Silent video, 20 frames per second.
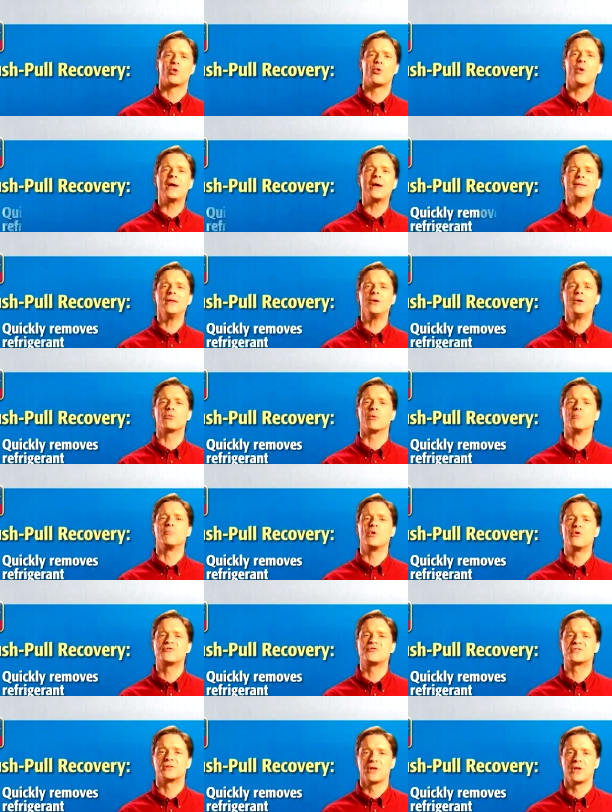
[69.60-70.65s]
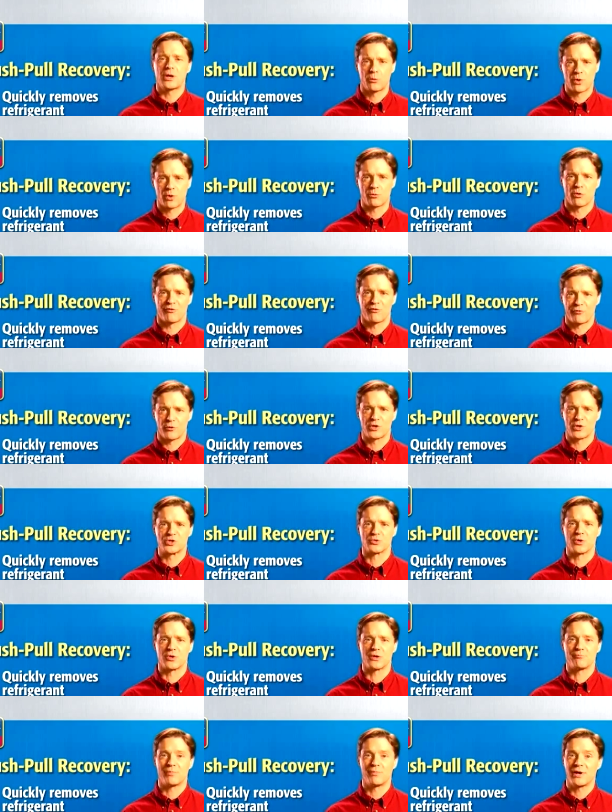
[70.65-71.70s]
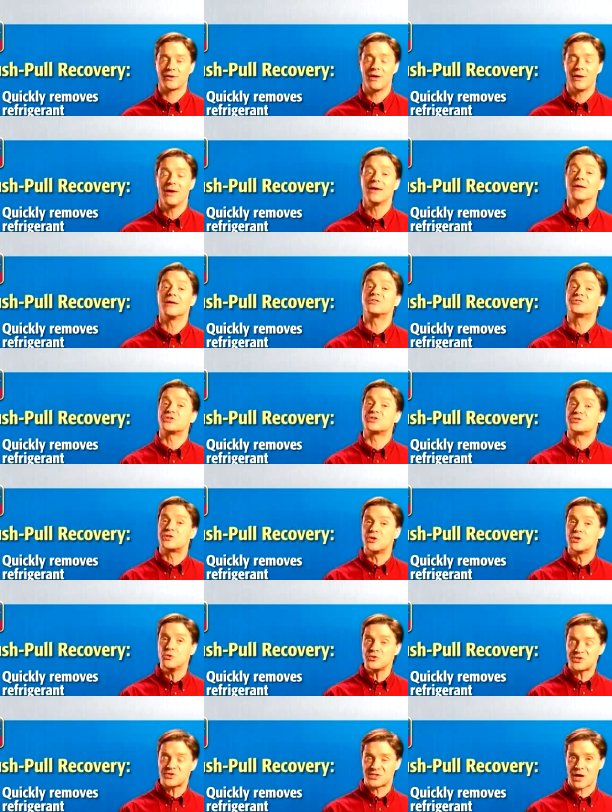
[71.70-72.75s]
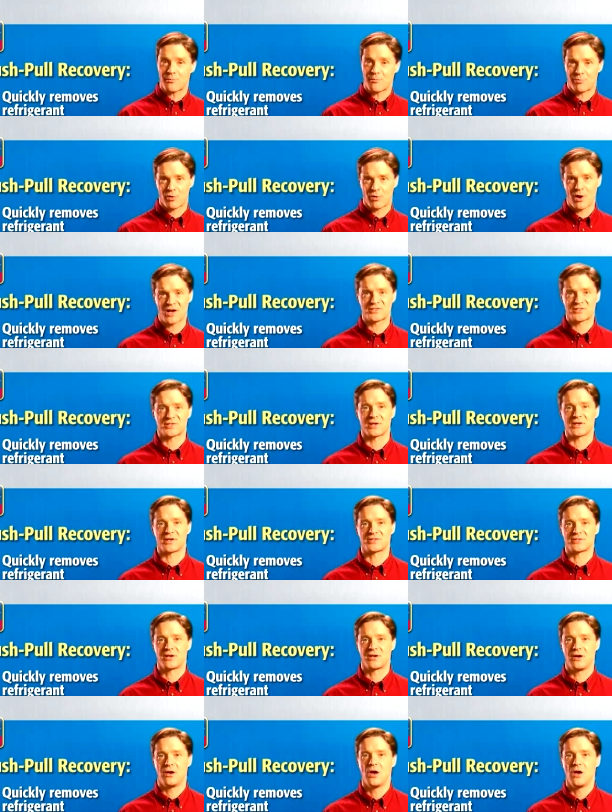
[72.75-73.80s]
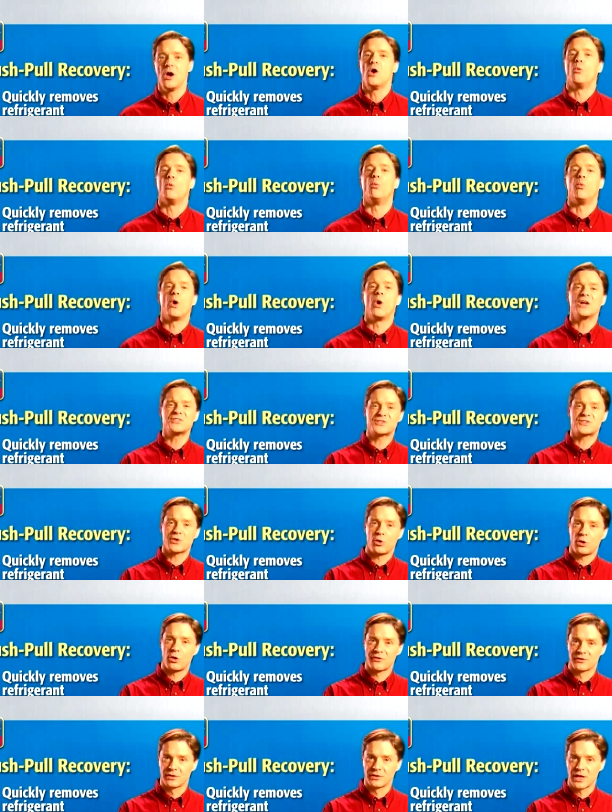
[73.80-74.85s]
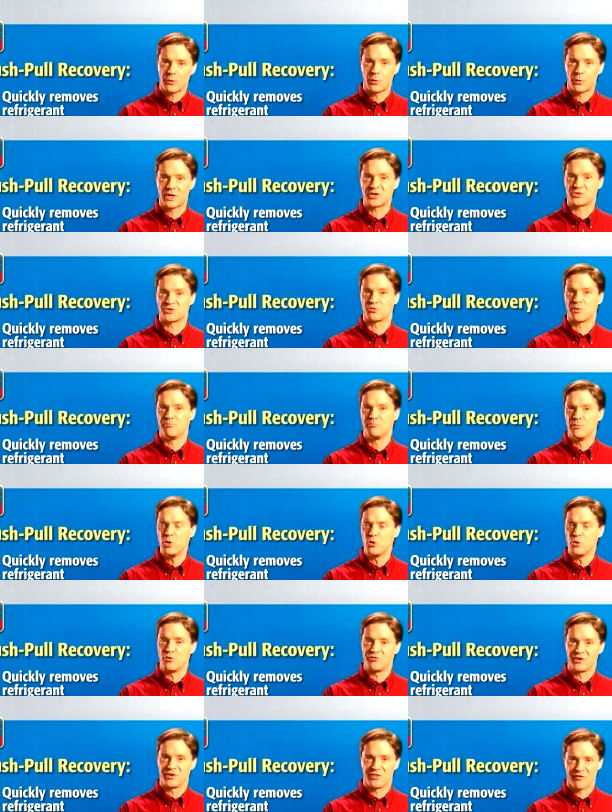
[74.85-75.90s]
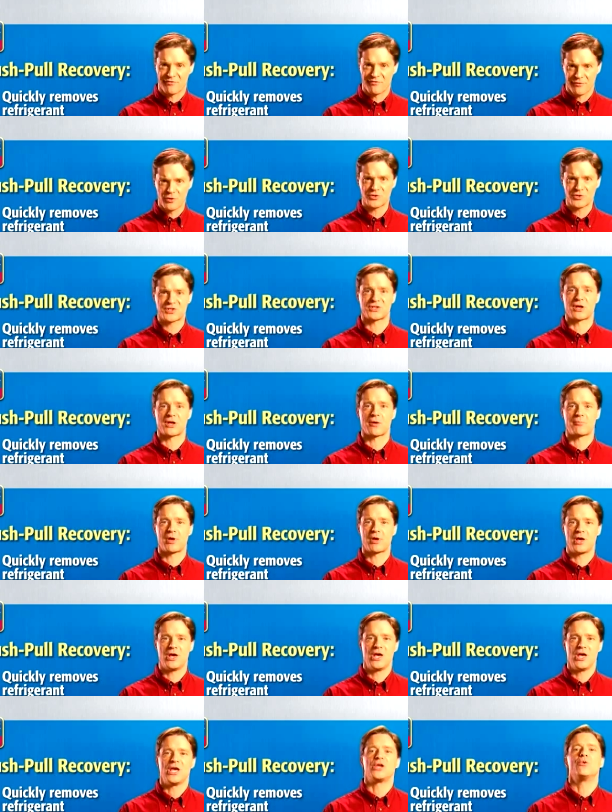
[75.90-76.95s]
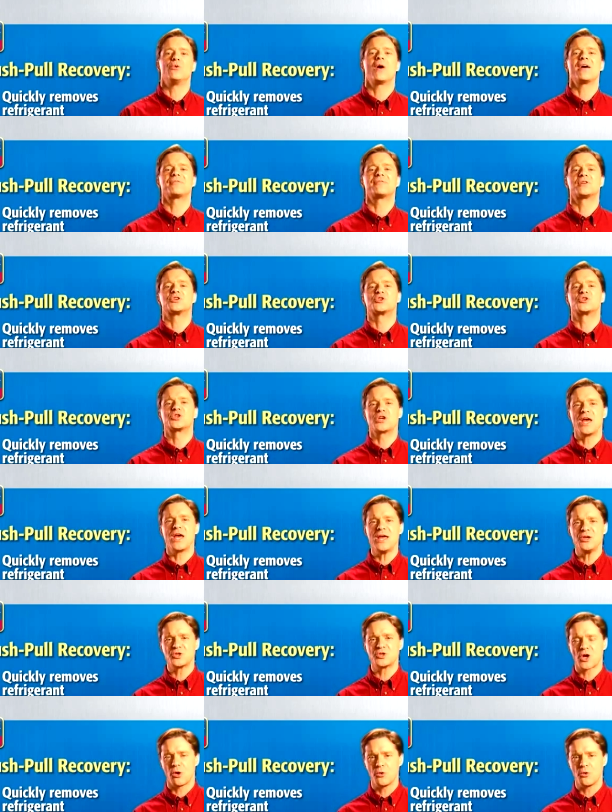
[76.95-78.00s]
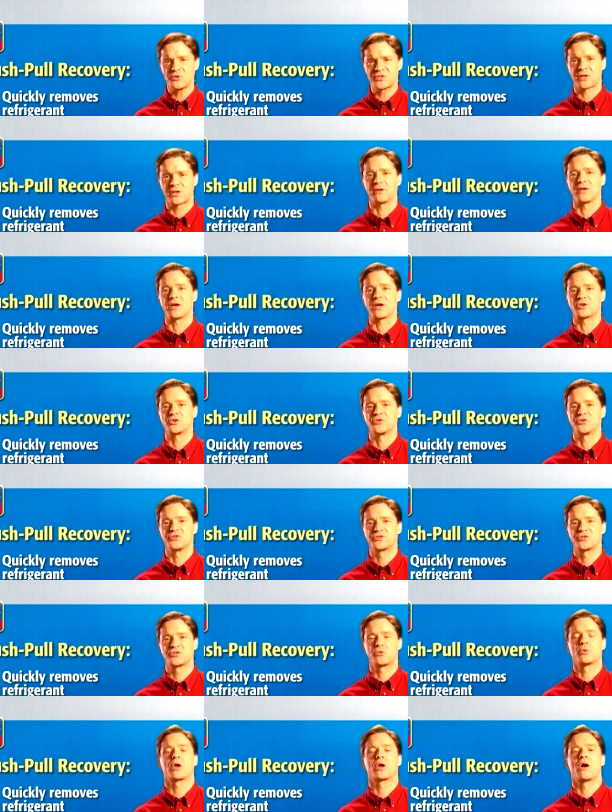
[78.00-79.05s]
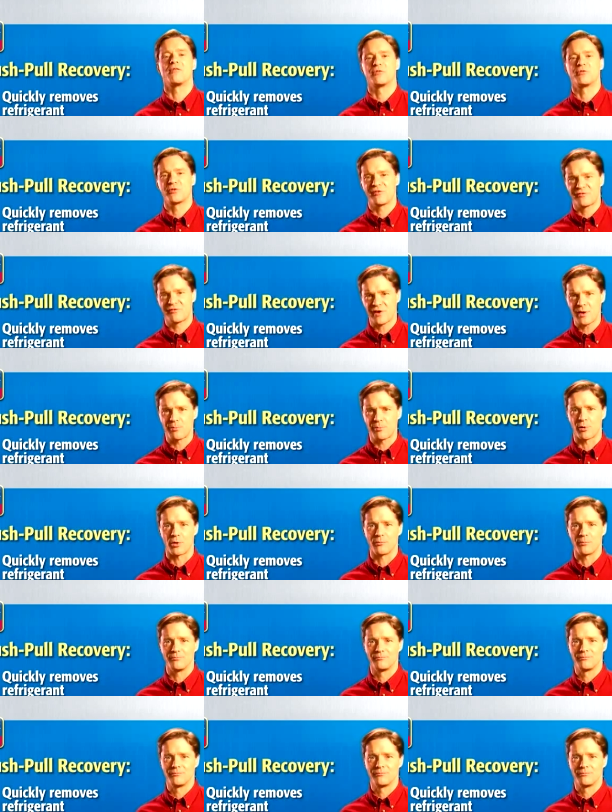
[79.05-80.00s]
quickly removes liquid refrigerant, but it's a two-step process. Once all the liquid is removed in the first step, you have to change hose connections to recover the vapor.